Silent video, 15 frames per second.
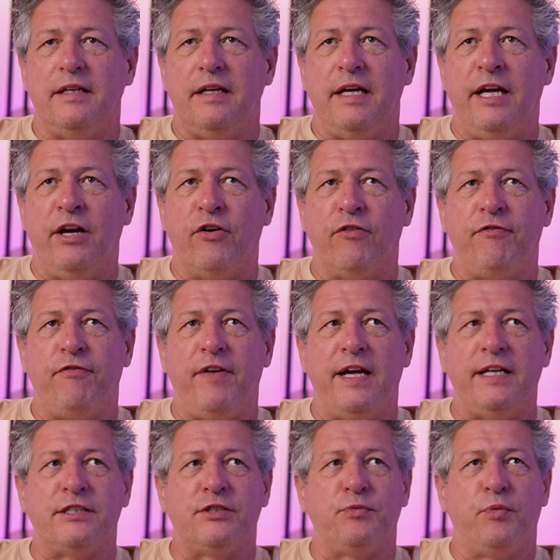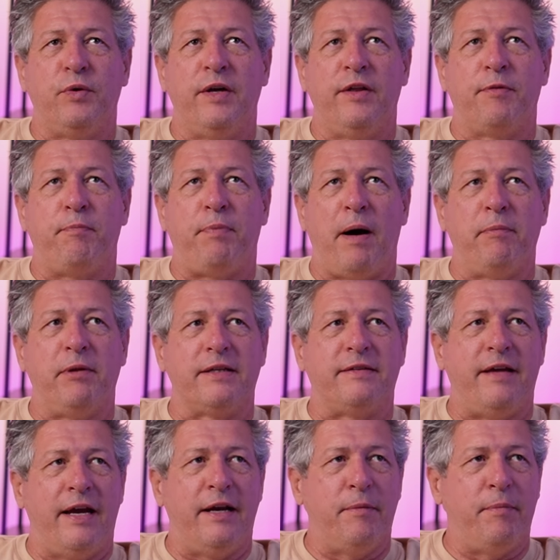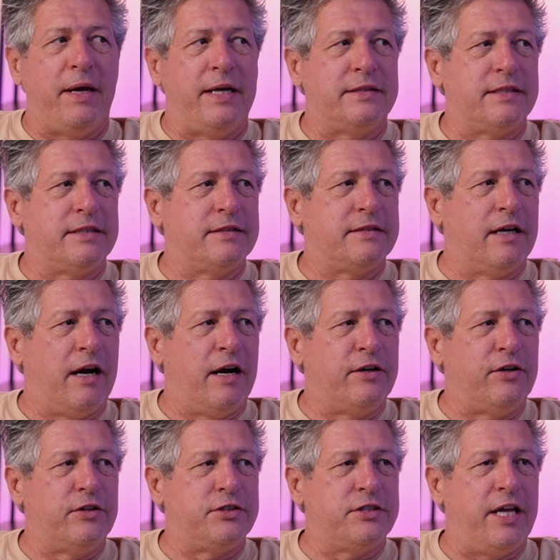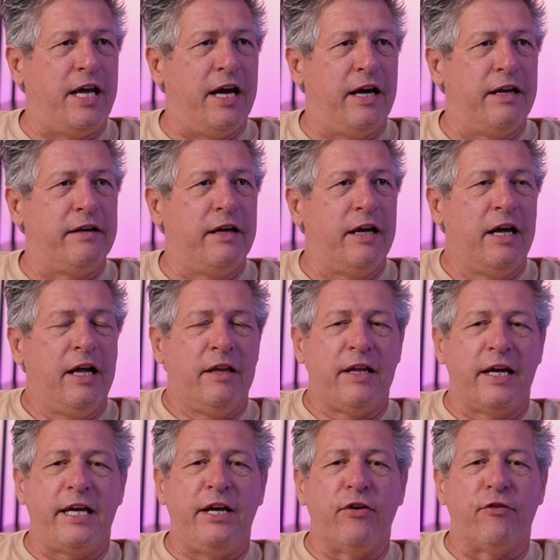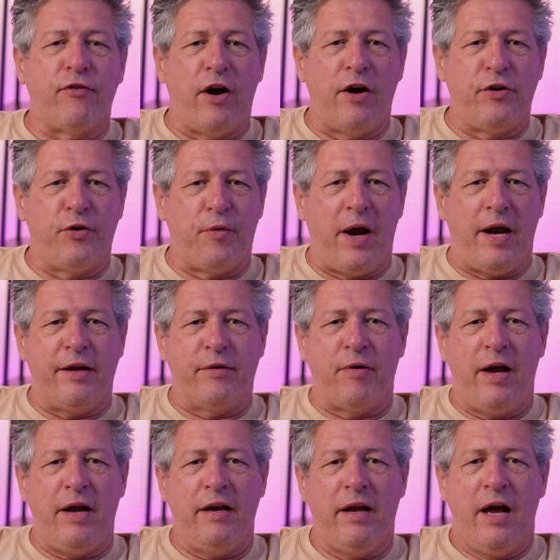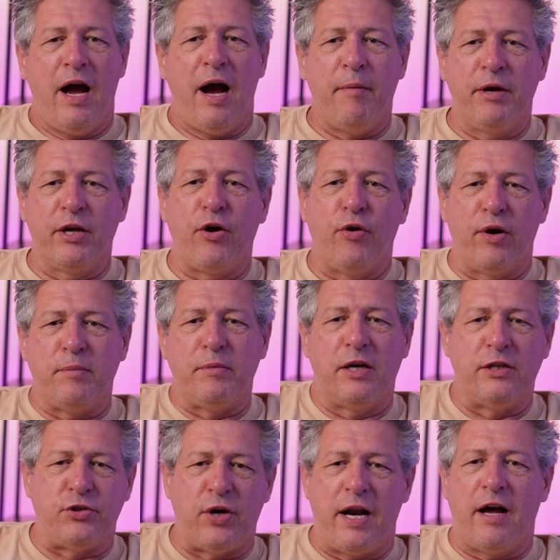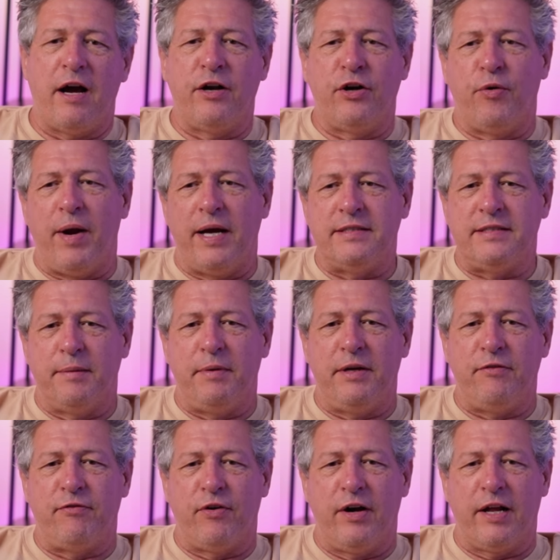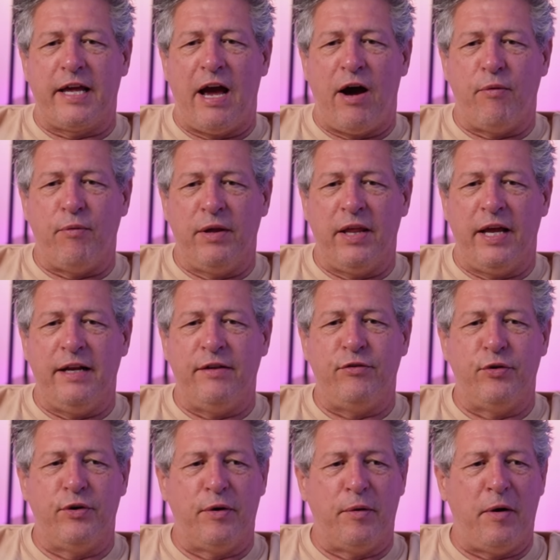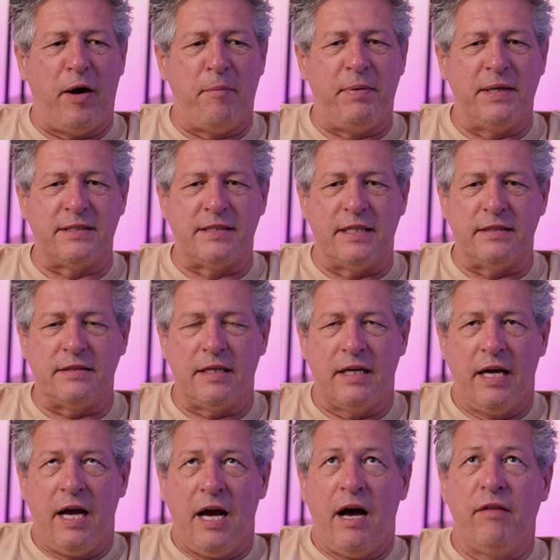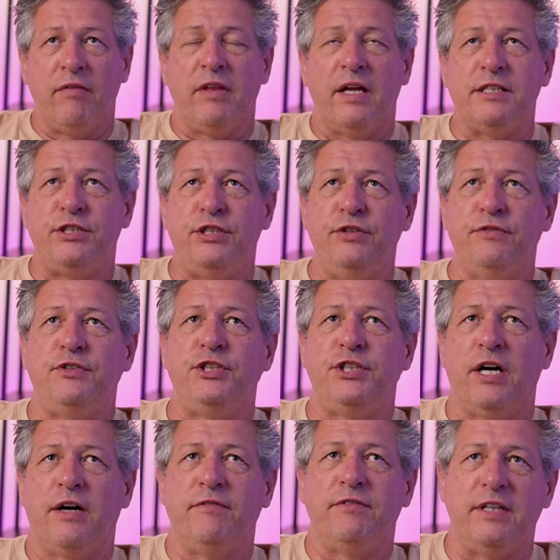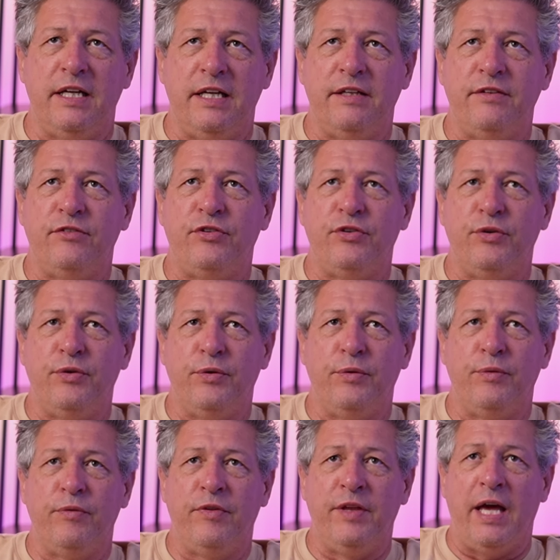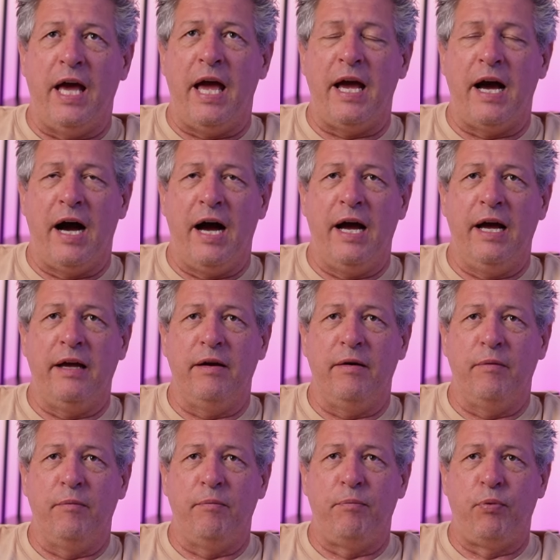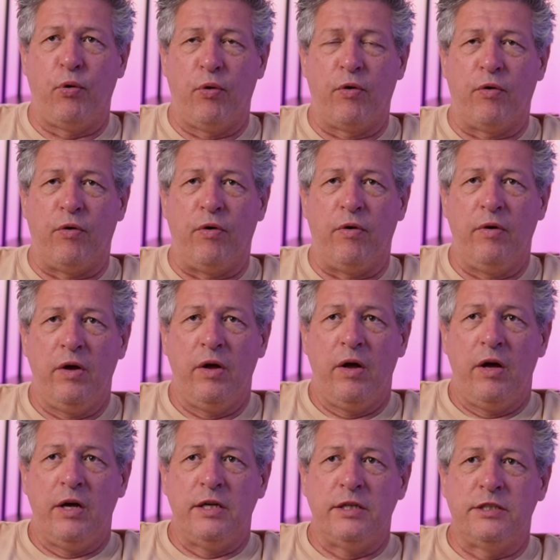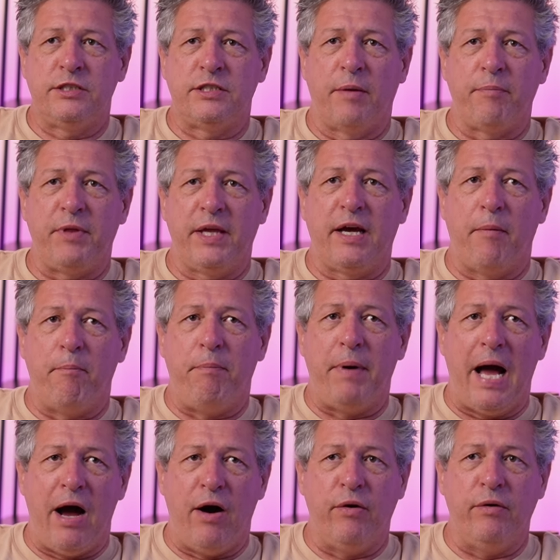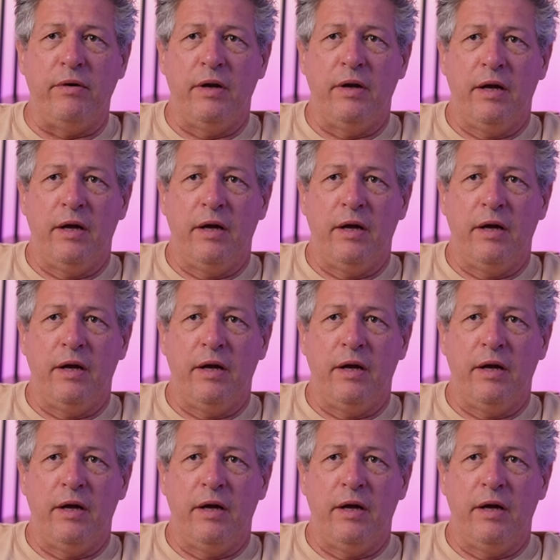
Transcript: interface with public databases to understand, like here for underwriting, right? I'm going to go and I'm going to try to underwrite somebody for an account related to a business. Mm-hmm. Unless you've shoved into the AI portal something about